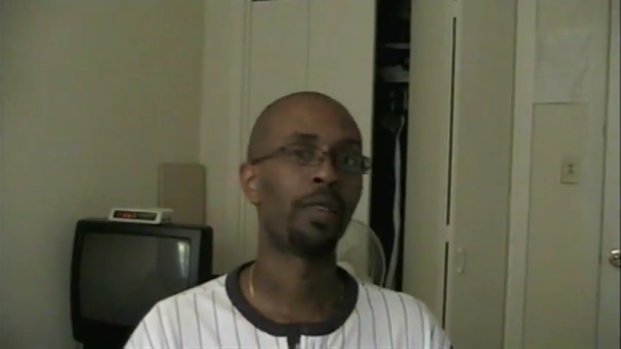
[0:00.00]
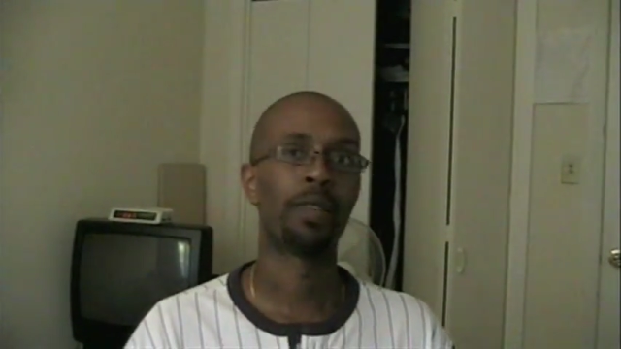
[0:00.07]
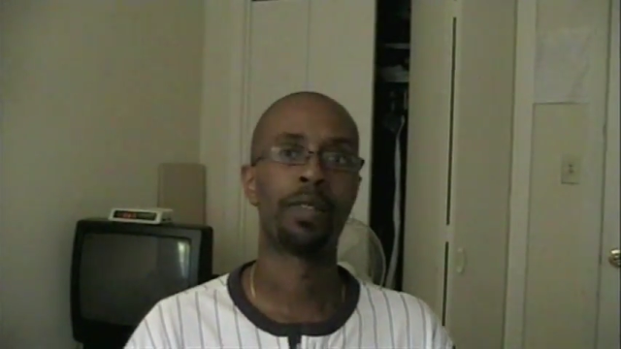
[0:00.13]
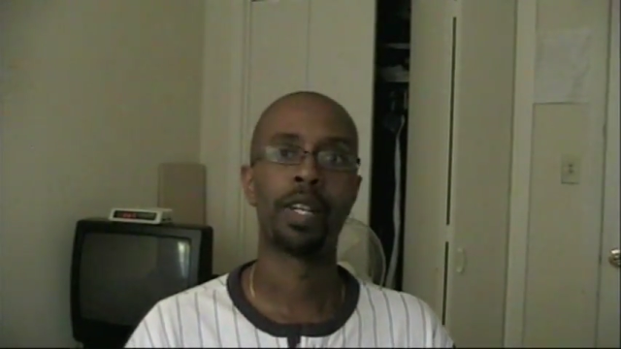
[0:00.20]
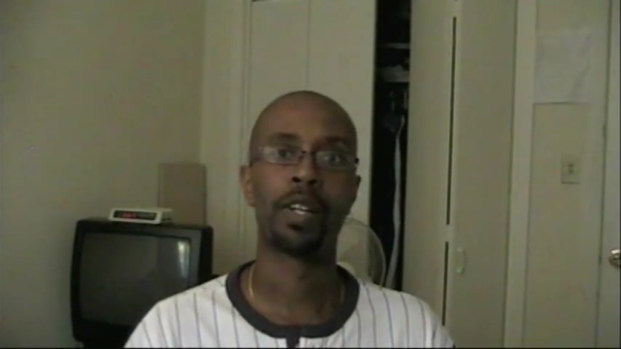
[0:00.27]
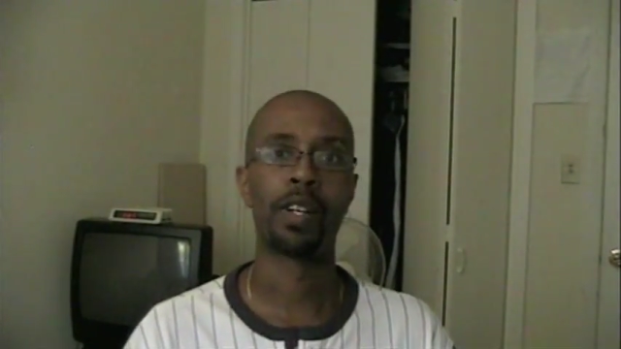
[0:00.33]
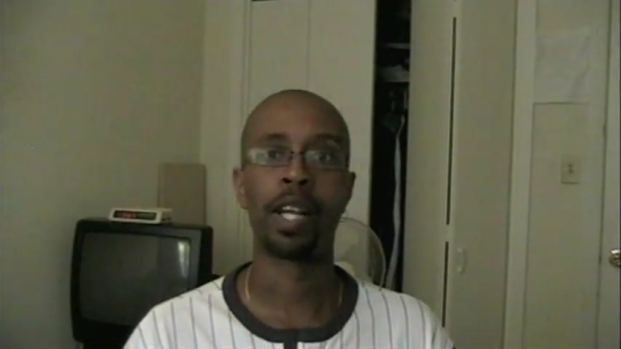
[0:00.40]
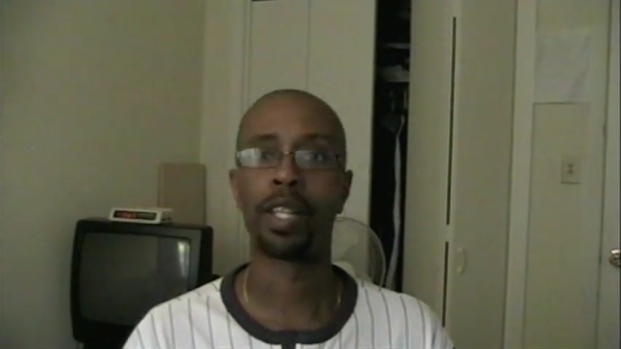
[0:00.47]
know,
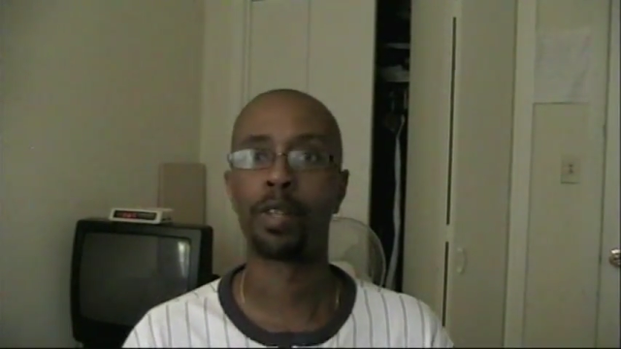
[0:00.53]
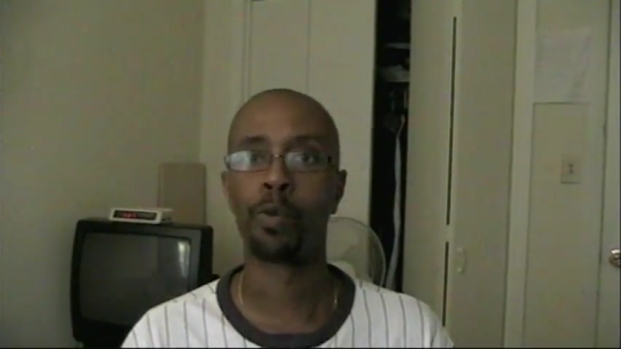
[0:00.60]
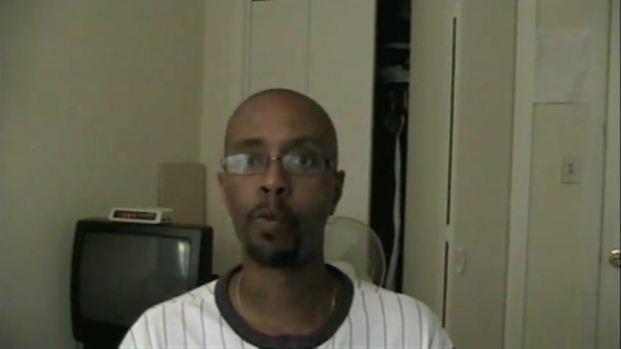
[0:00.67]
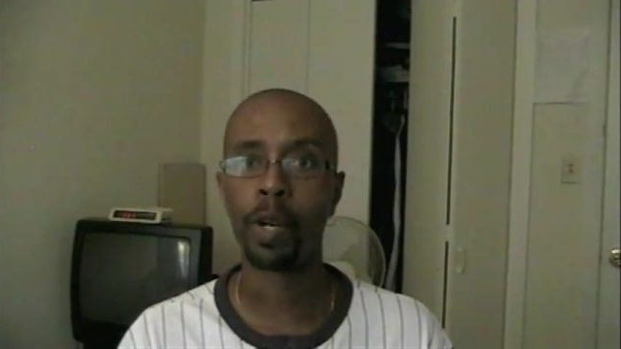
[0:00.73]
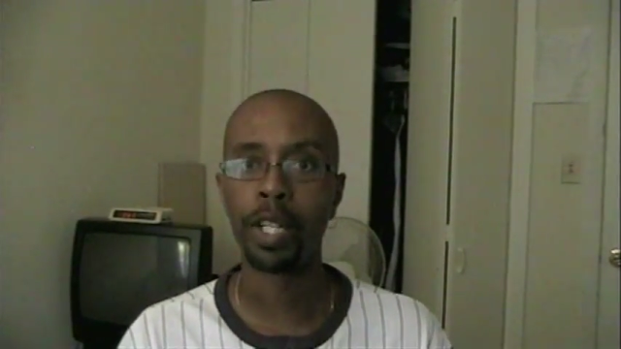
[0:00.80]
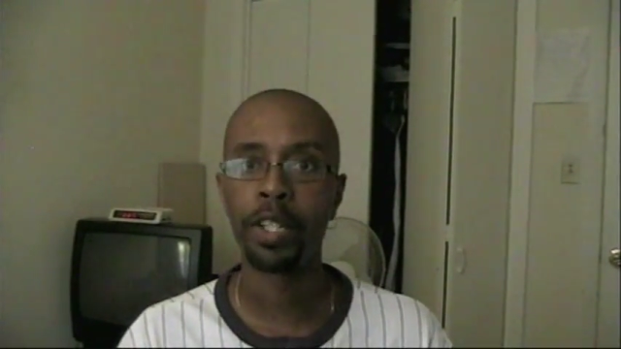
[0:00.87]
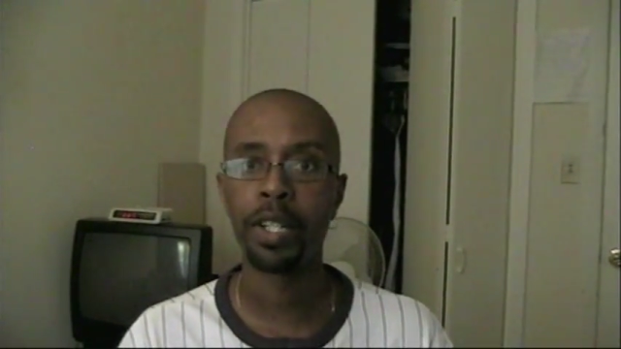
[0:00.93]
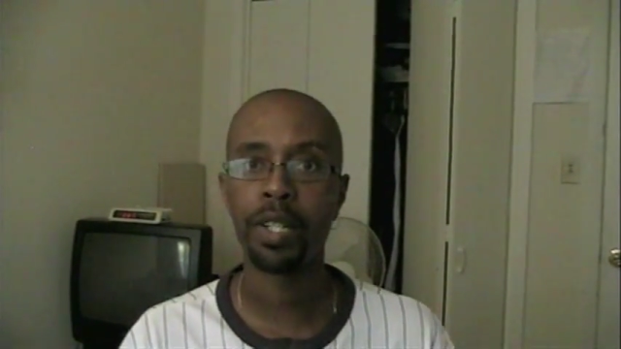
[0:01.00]
they're not the
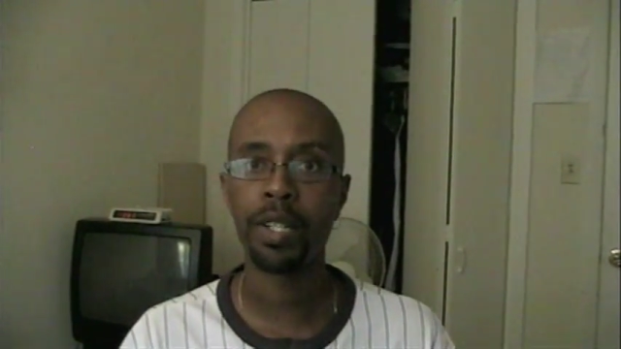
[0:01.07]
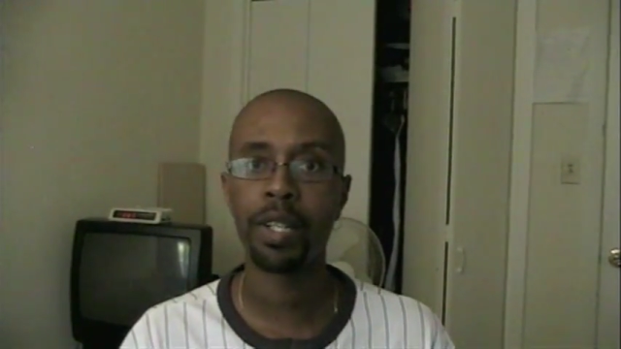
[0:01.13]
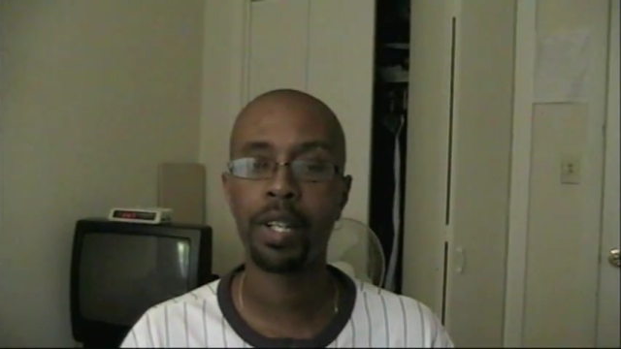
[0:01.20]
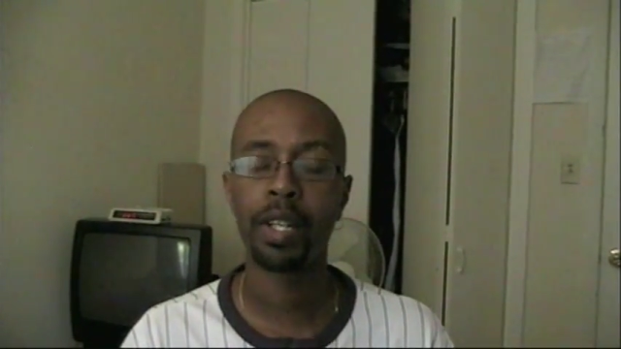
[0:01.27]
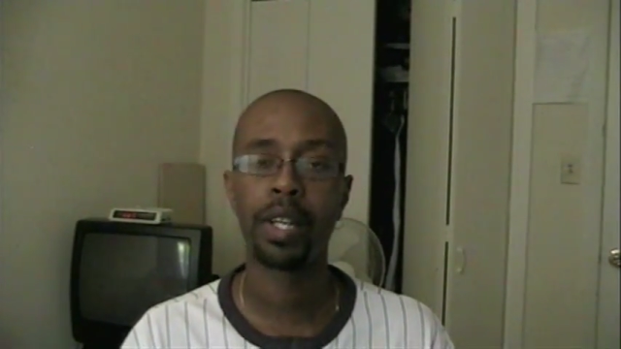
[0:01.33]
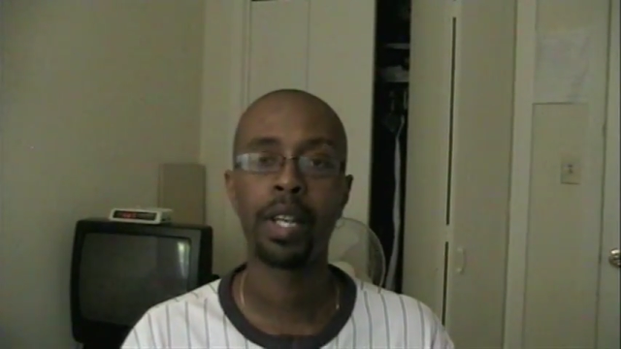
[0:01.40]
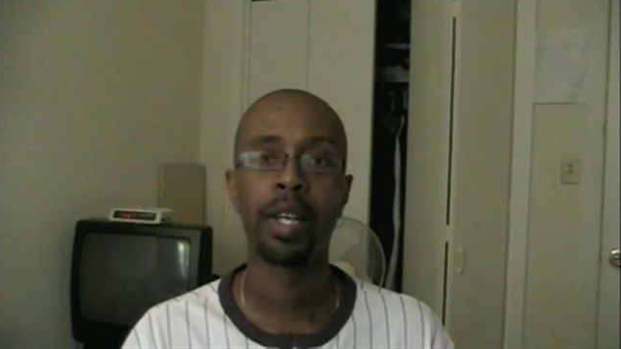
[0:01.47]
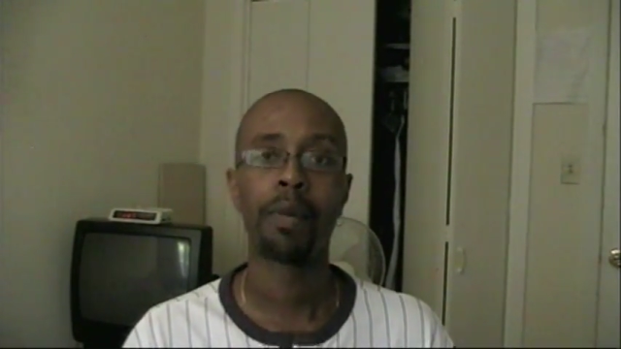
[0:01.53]
richest,